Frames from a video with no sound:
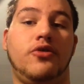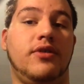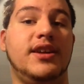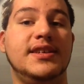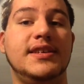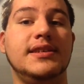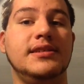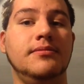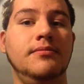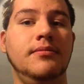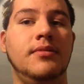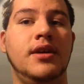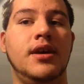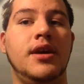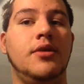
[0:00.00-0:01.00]
criticism,
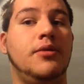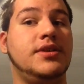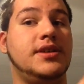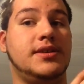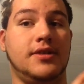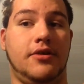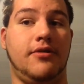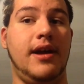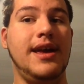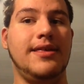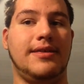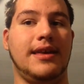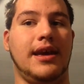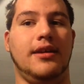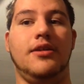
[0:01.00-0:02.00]
which is a
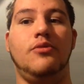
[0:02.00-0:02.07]
great thing.